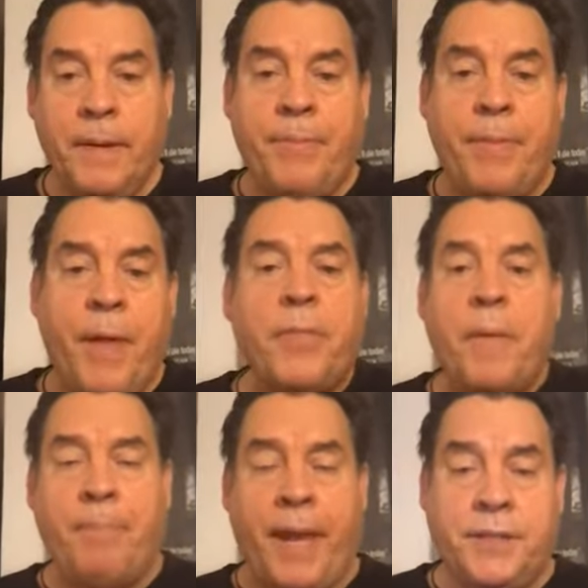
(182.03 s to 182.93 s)
And they're
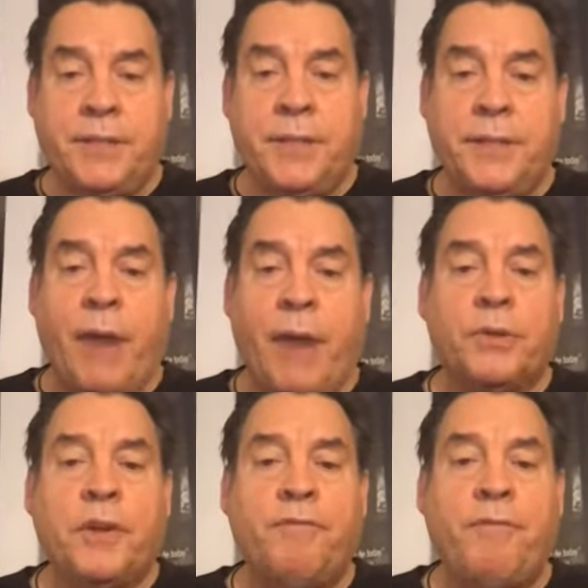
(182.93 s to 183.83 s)
the beast that
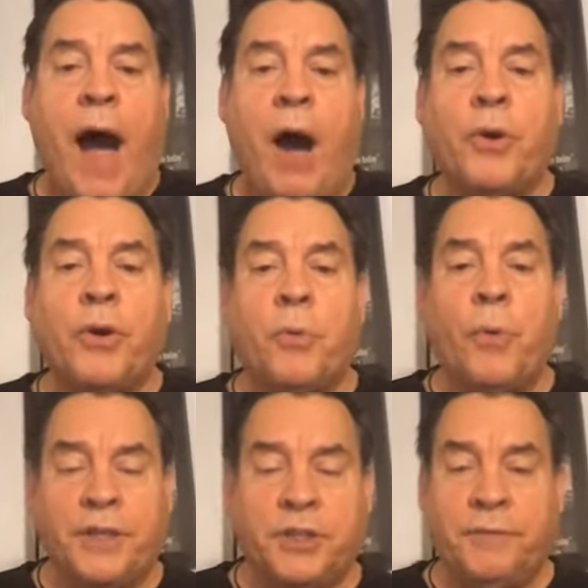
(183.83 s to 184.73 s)
will devour the
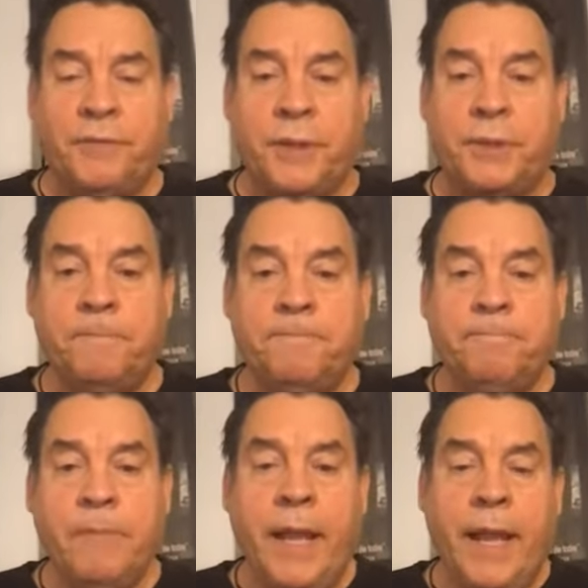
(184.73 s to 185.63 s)
rest of us.
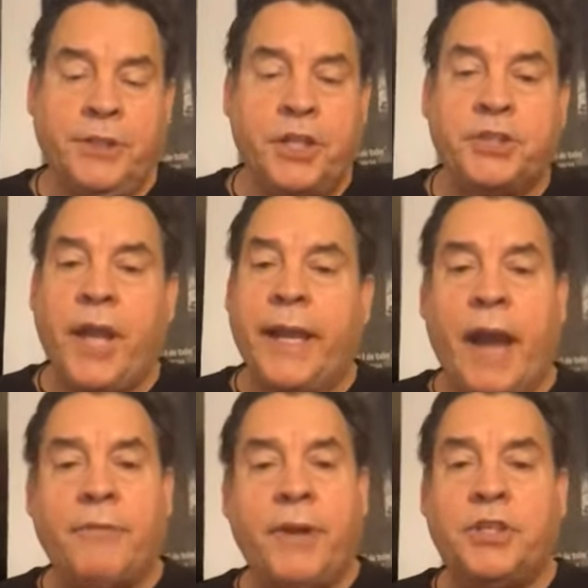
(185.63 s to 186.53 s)
And just like
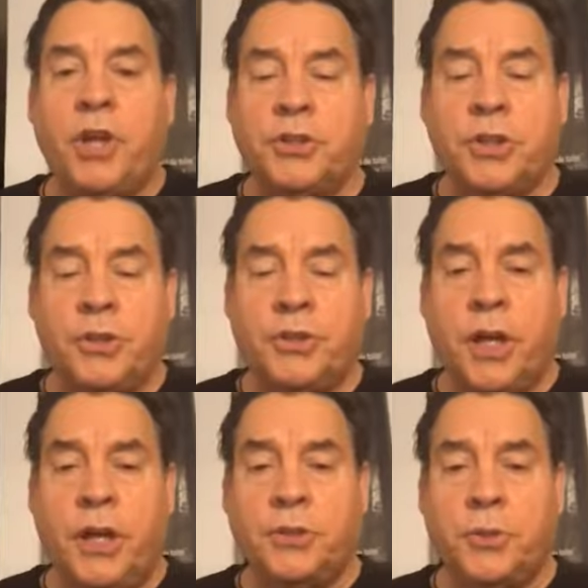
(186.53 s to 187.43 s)
every socialist
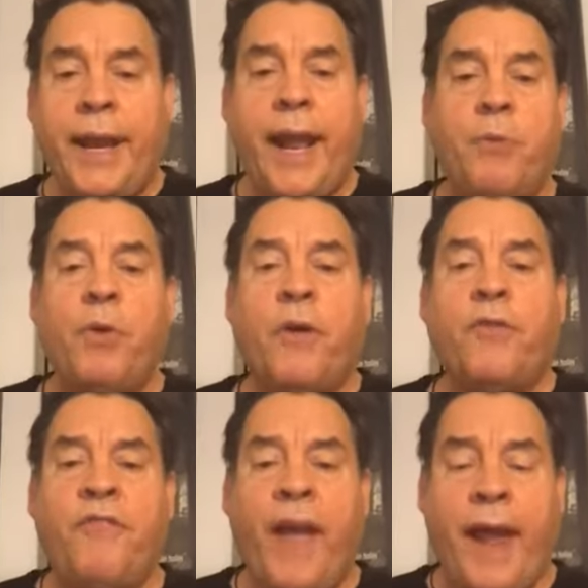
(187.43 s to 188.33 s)
country, it will
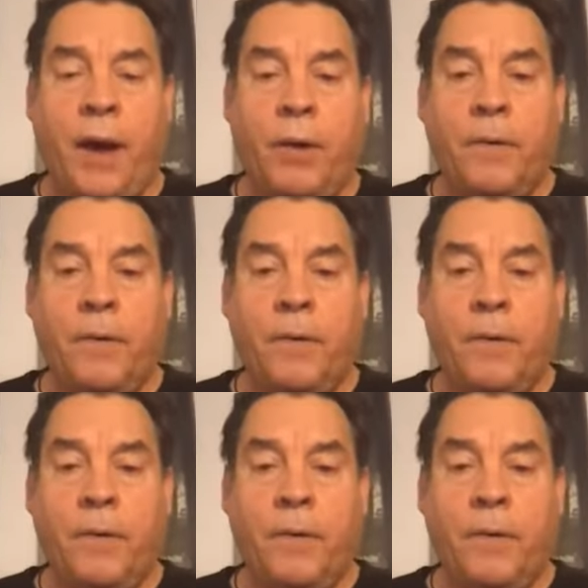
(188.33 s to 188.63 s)
fail.